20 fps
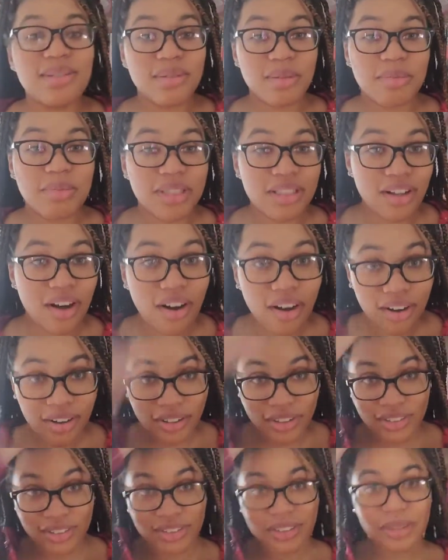would be
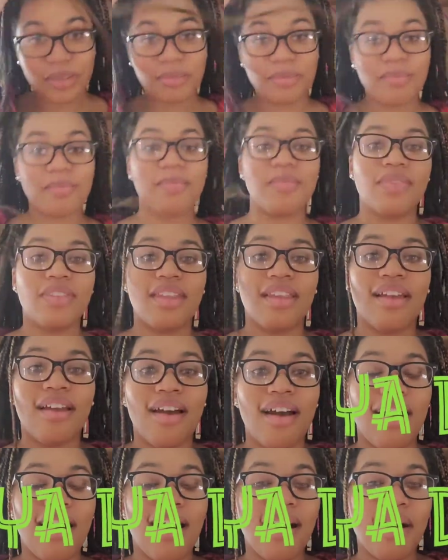called
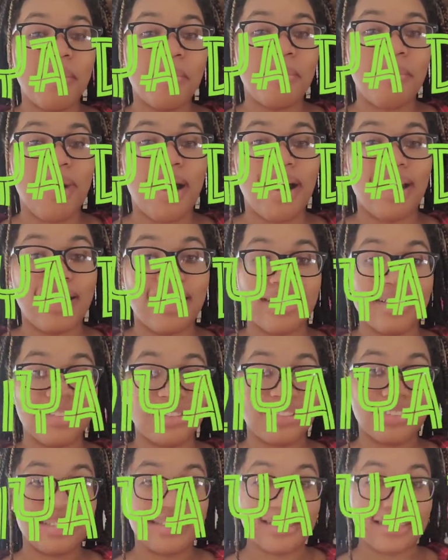
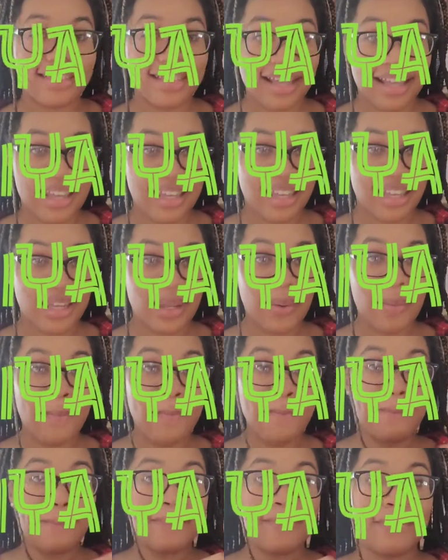Amaya Day
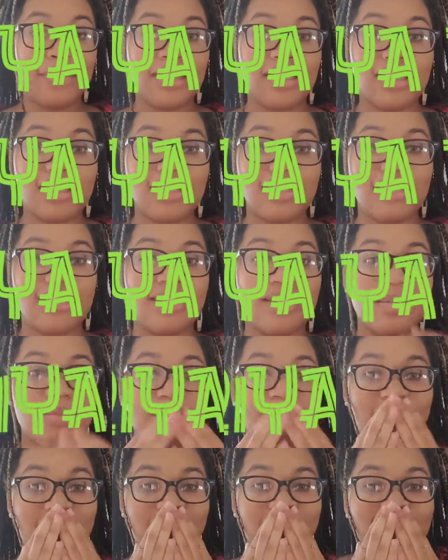because
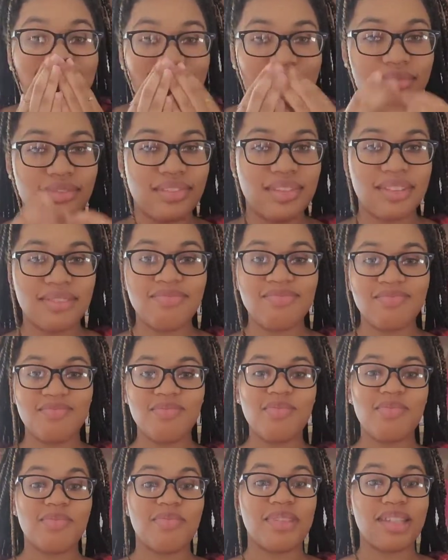
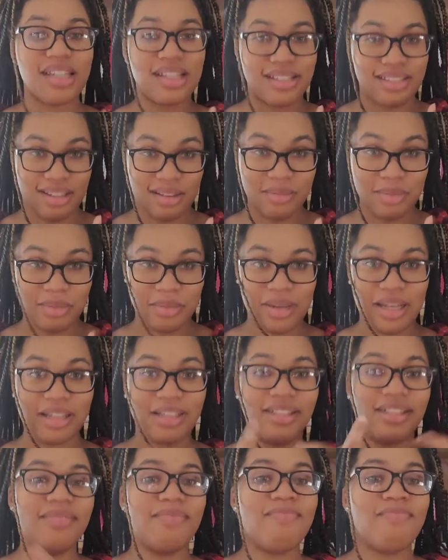because I'm
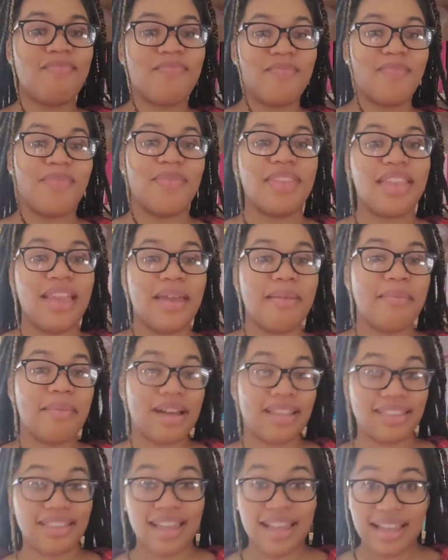Amaya and
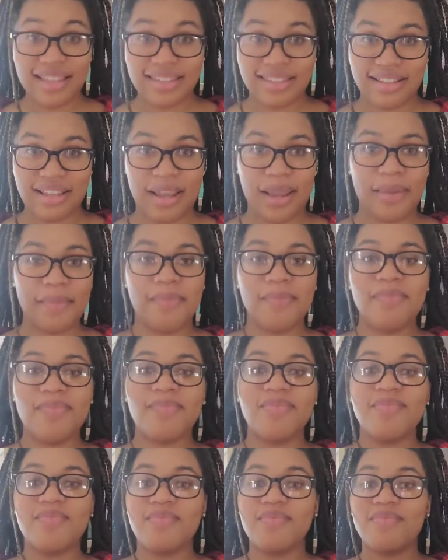my last name
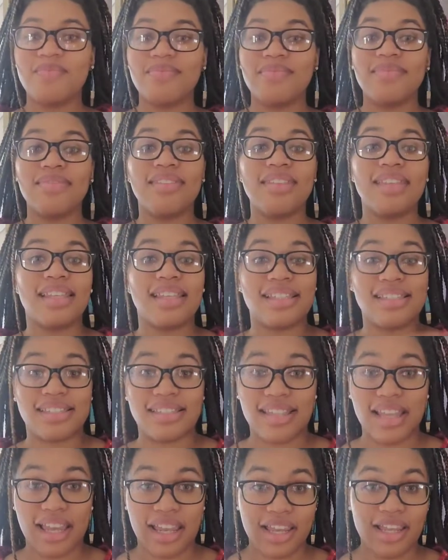is
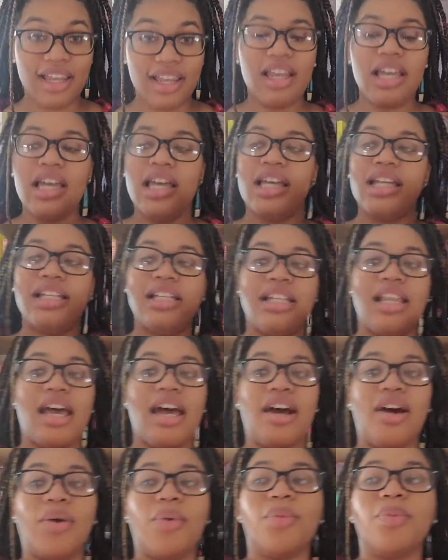Day.
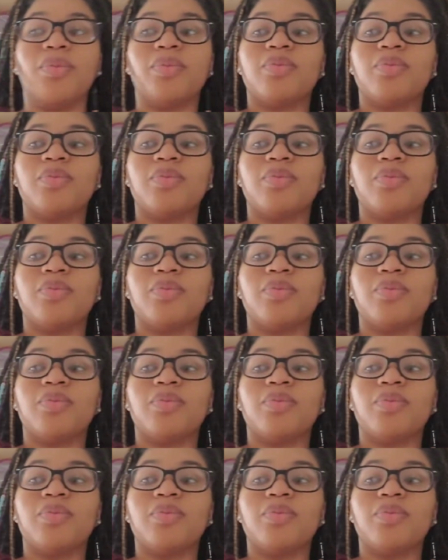Now,